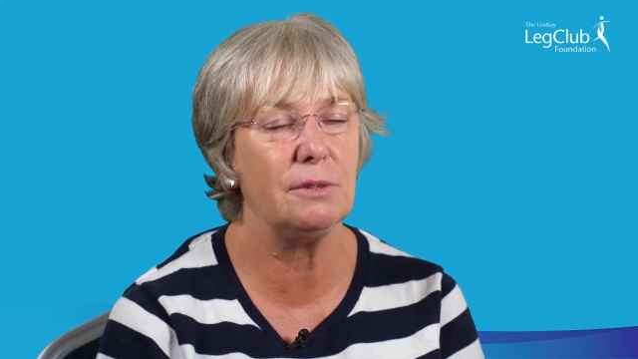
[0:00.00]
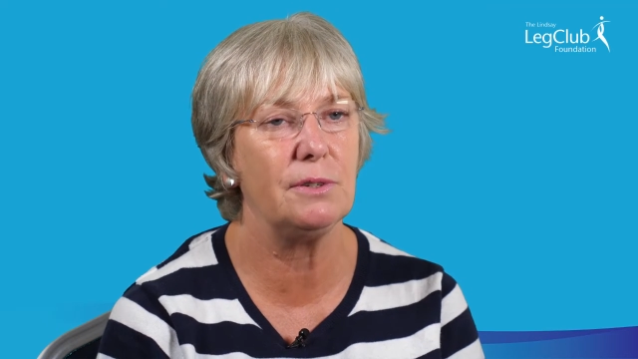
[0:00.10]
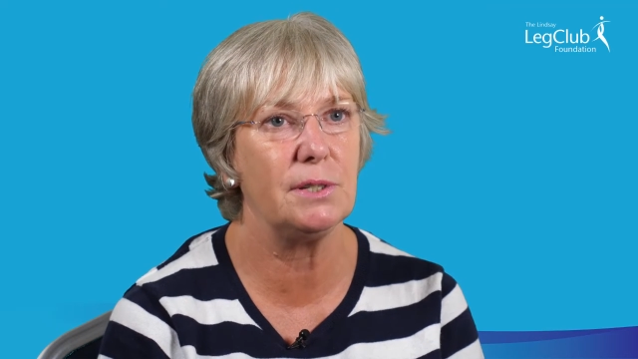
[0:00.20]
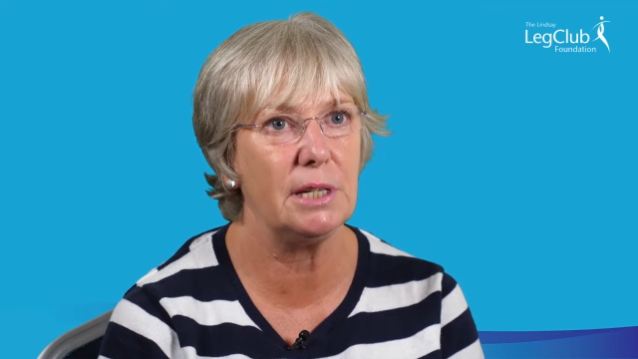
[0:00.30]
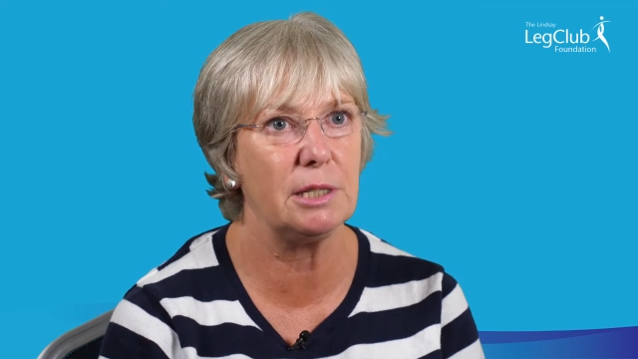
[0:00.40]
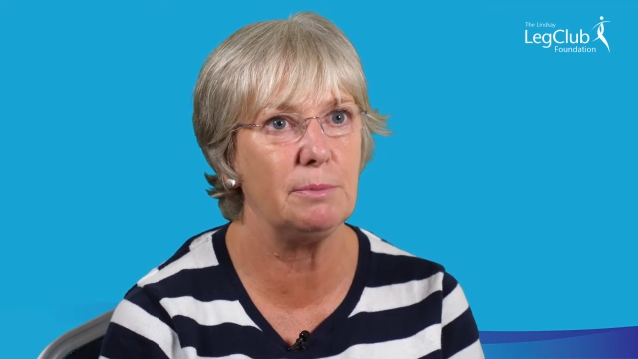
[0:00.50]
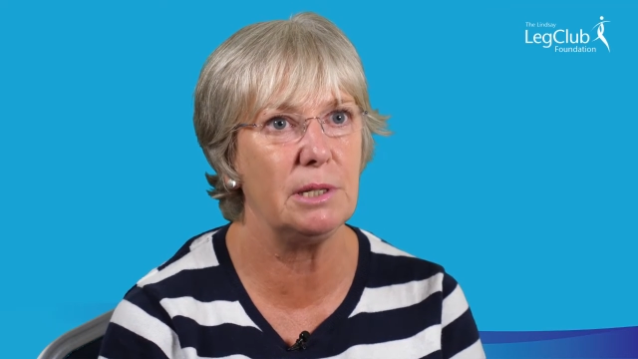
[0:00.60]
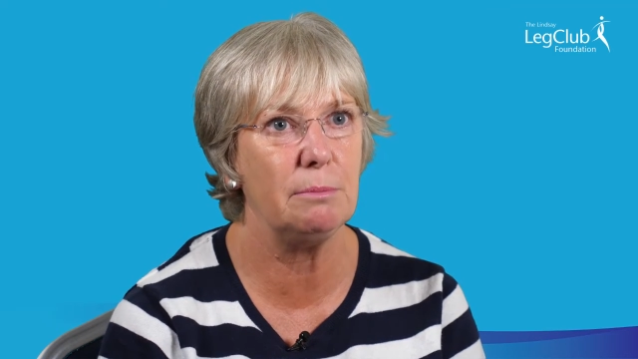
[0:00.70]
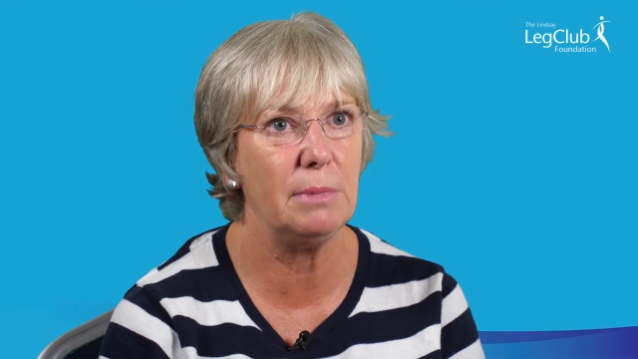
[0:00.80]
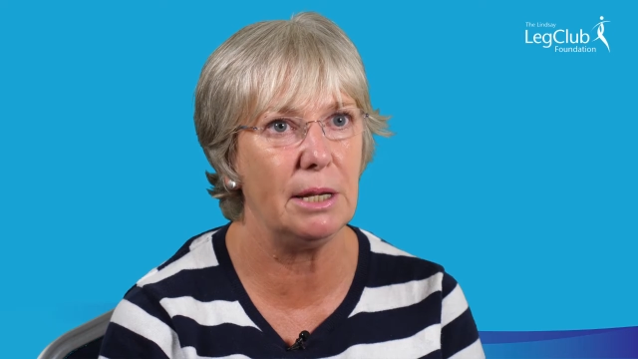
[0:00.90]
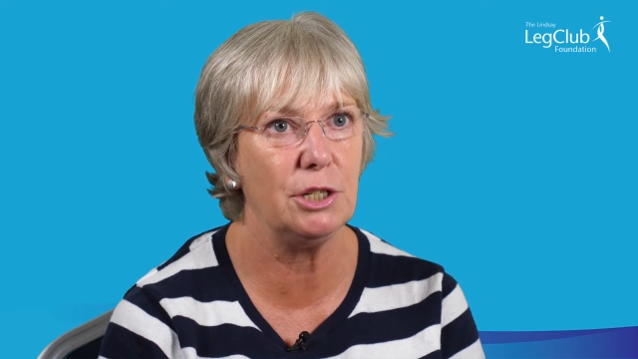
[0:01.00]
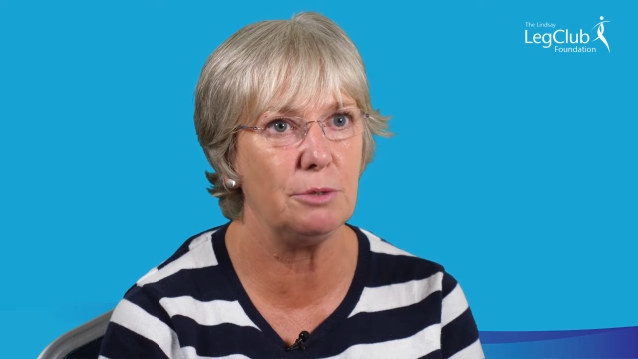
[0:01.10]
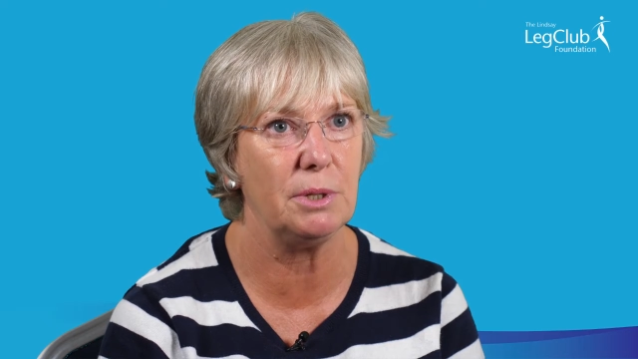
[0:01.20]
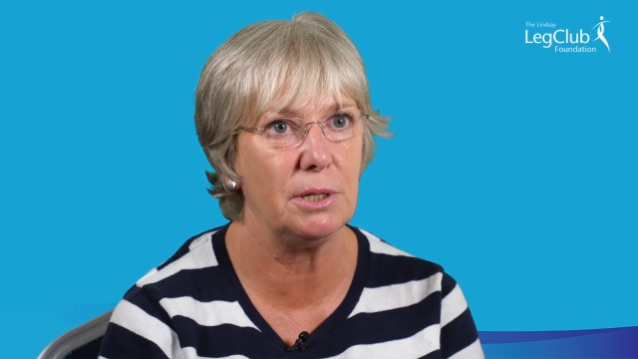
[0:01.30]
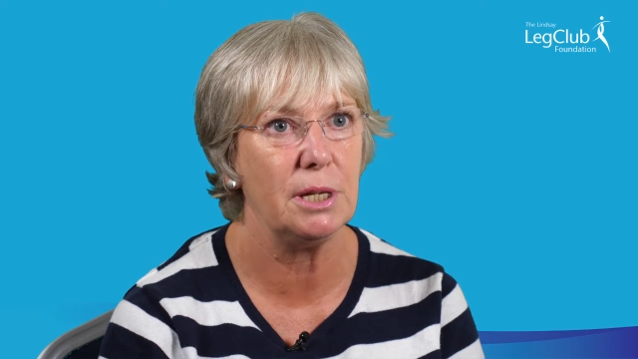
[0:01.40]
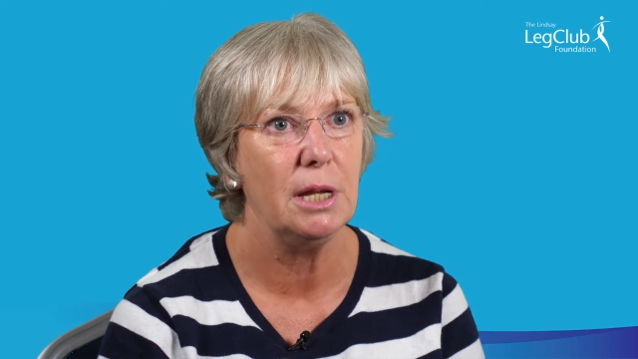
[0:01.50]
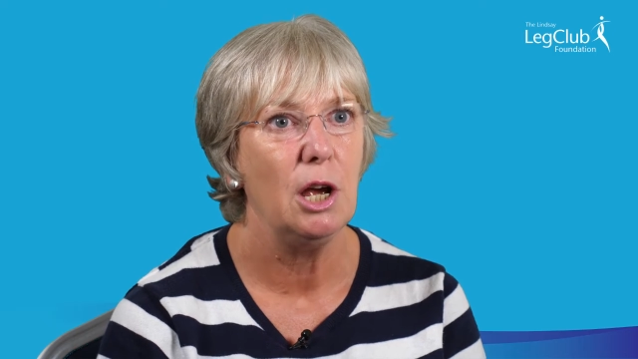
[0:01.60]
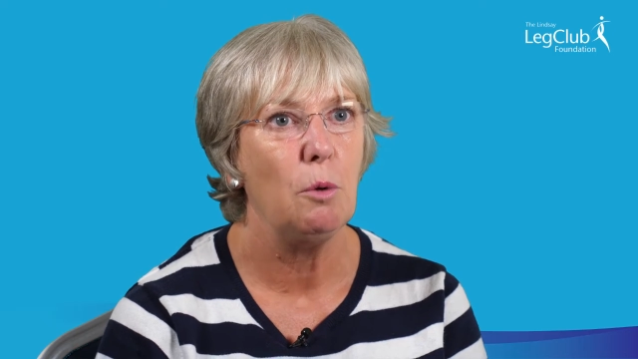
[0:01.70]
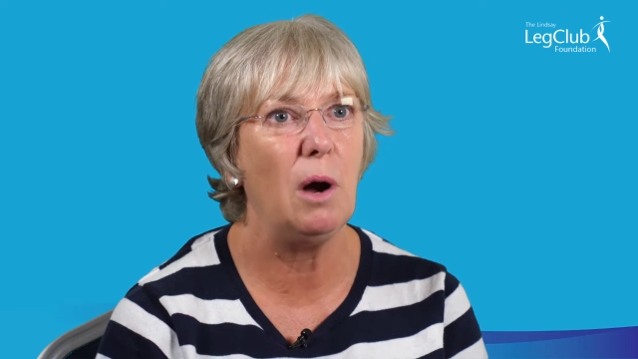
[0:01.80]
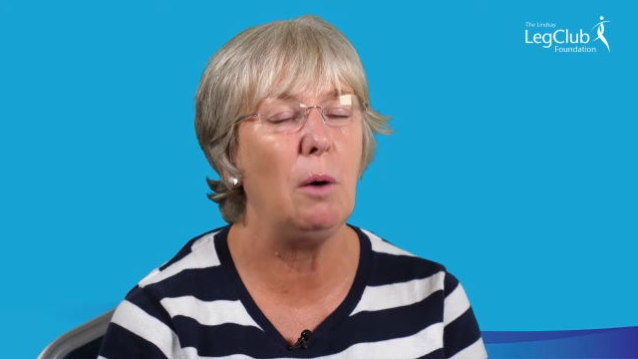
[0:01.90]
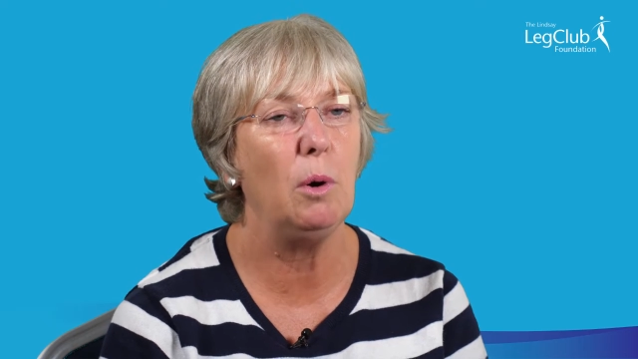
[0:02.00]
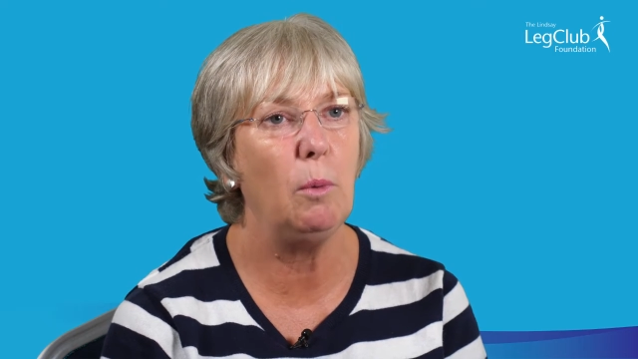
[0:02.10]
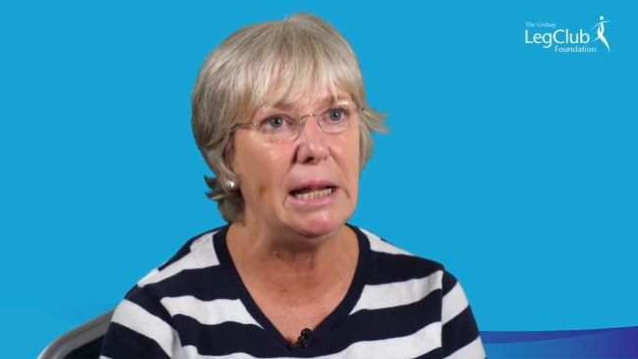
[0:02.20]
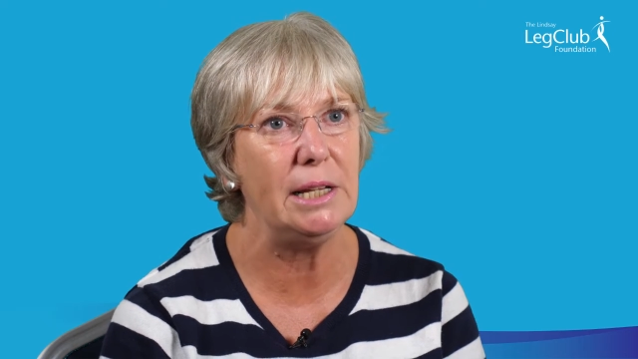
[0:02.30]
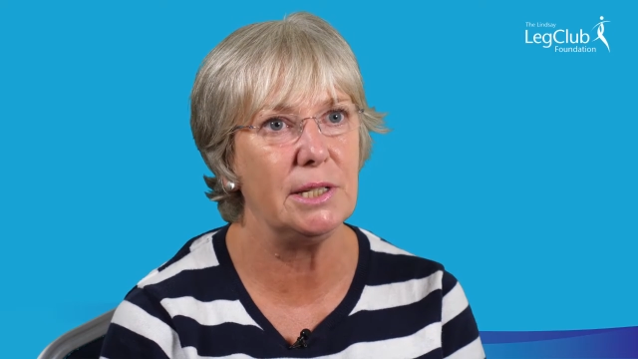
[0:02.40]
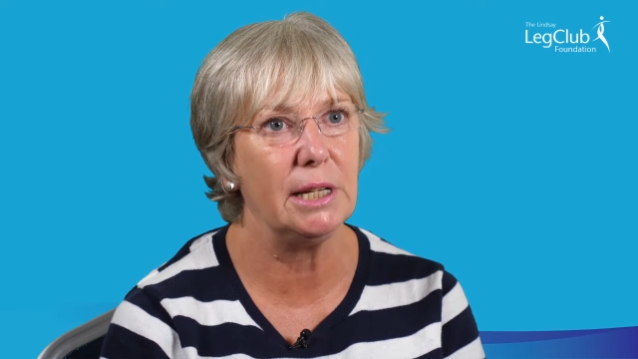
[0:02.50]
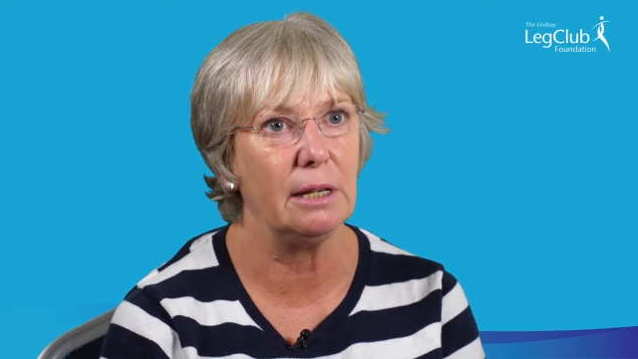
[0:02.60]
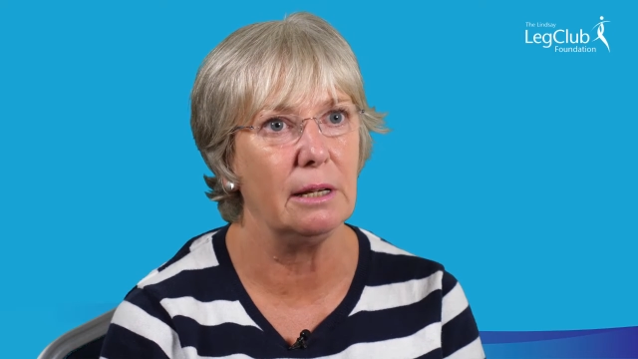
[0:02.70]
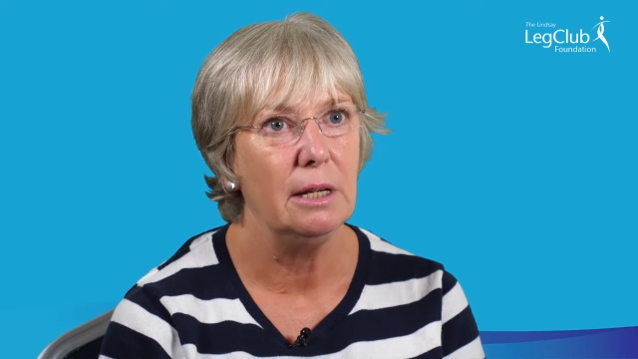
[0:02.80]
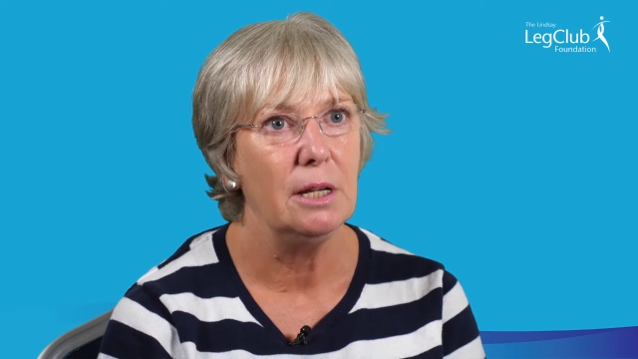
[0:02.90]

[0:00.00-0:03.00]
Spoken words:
of assessment and management while we're waiting,